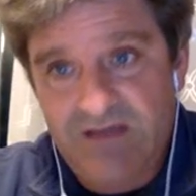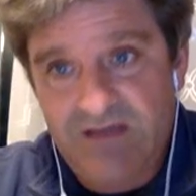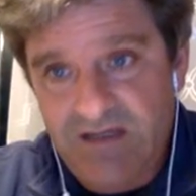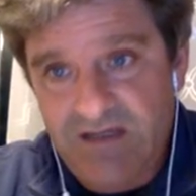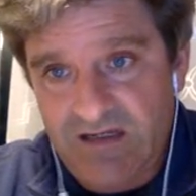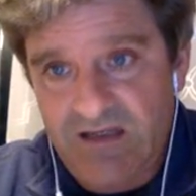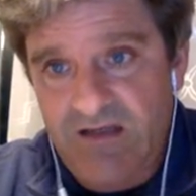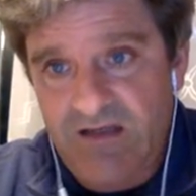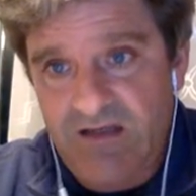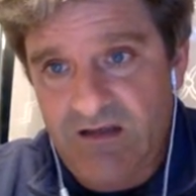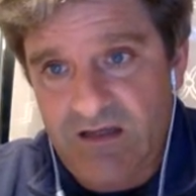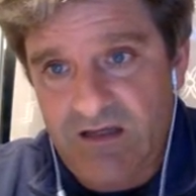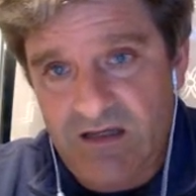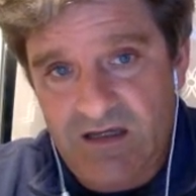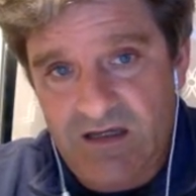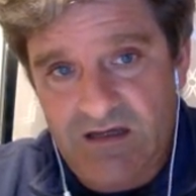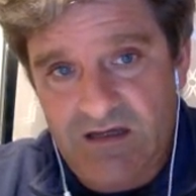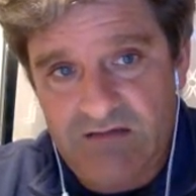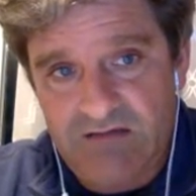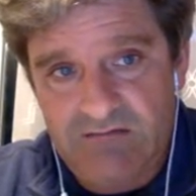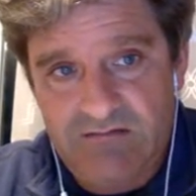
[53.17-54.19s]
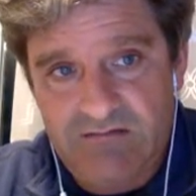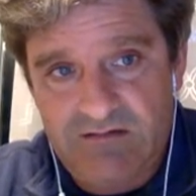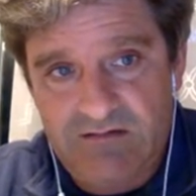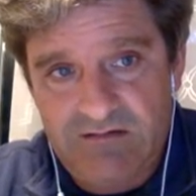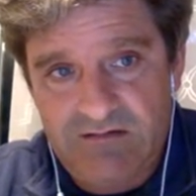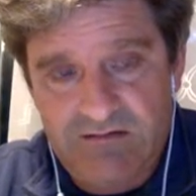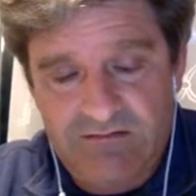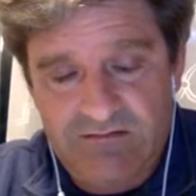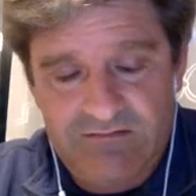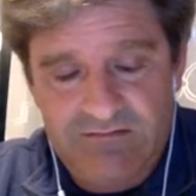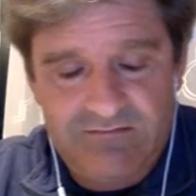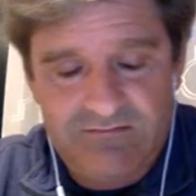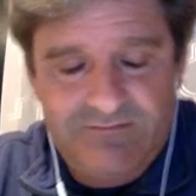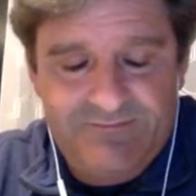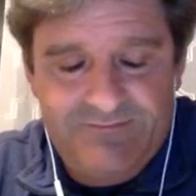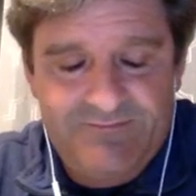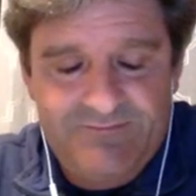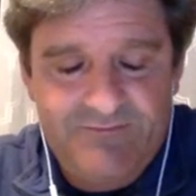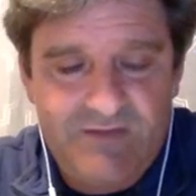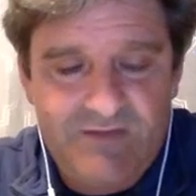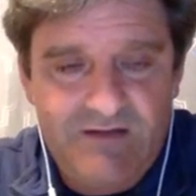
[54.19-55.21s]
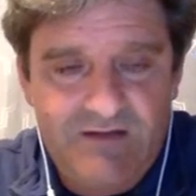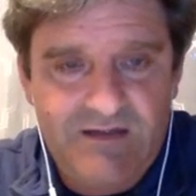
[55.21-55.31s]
And he'll, uh,